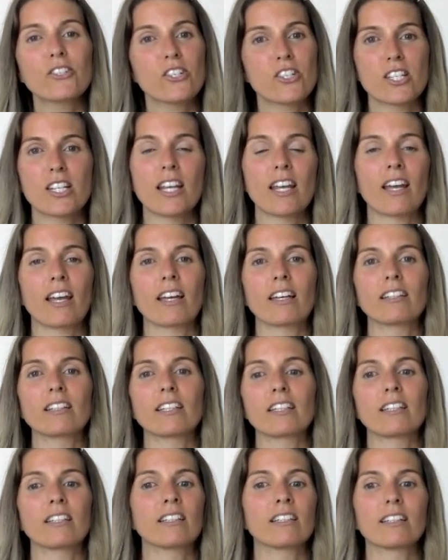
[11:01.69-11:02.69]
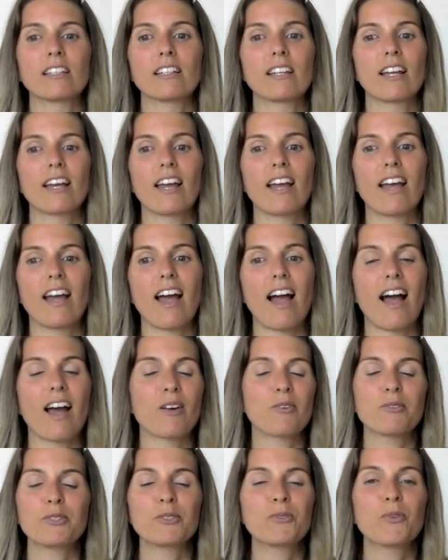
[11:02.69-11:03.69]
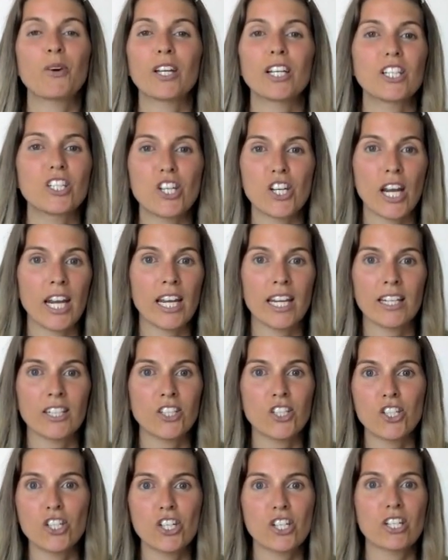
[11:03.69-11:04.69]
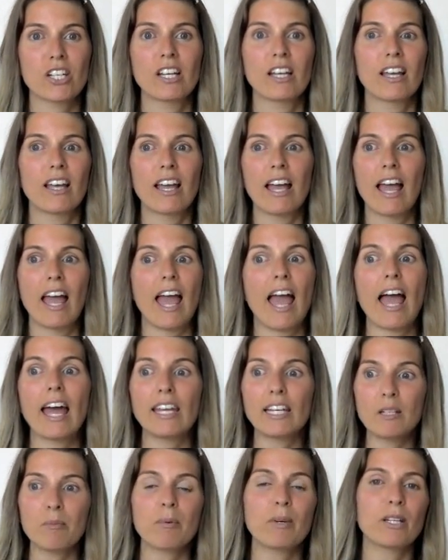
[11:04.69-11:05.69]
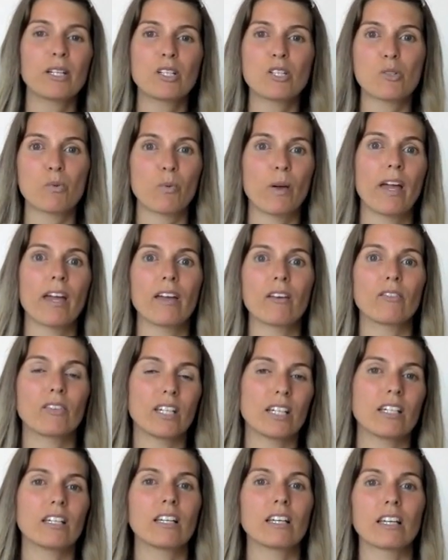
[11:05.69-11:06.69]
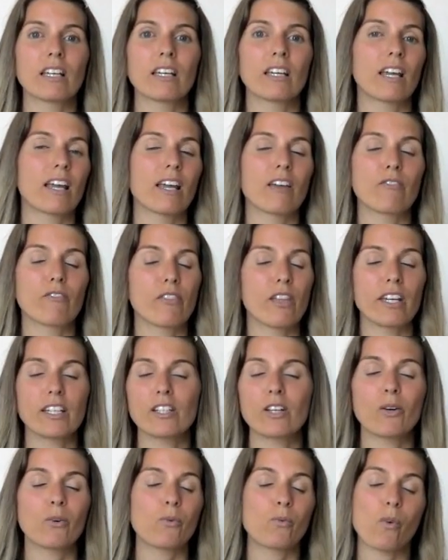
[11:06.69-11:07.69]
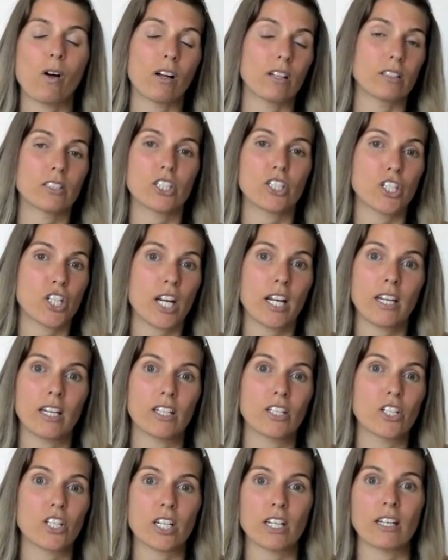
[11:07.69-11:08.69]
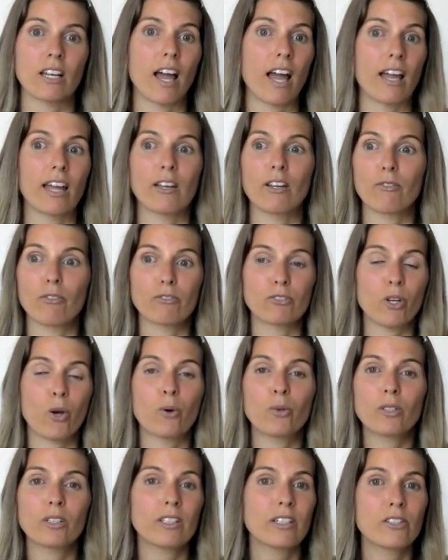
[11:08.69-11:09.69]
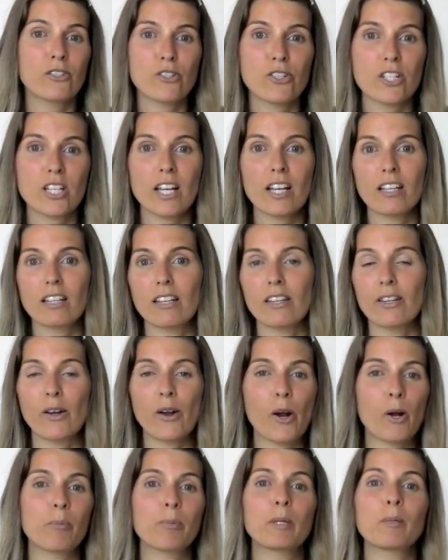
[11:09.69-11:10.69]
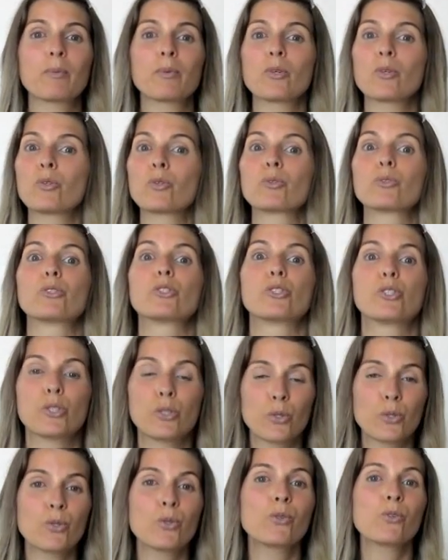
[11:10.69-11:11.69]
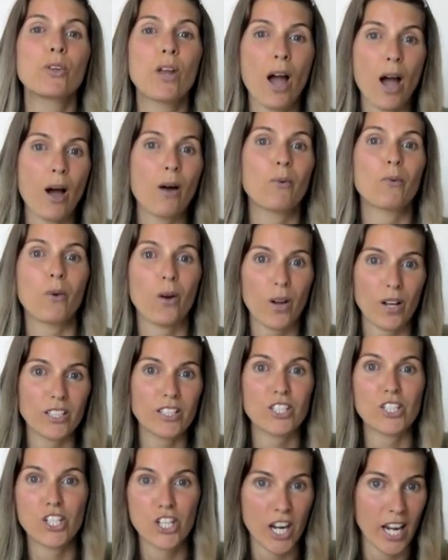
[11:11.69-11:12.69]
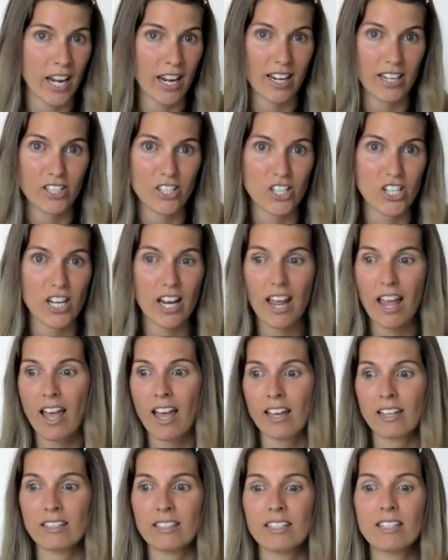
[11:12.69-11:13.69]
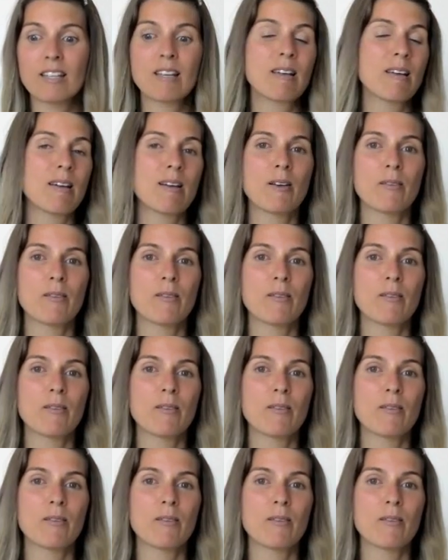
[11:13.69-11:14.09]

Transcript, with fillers: understand, and I wouldn't want to change anybody's way of eating if they don't want to change, and I totally understand that there are people who do not want to change, and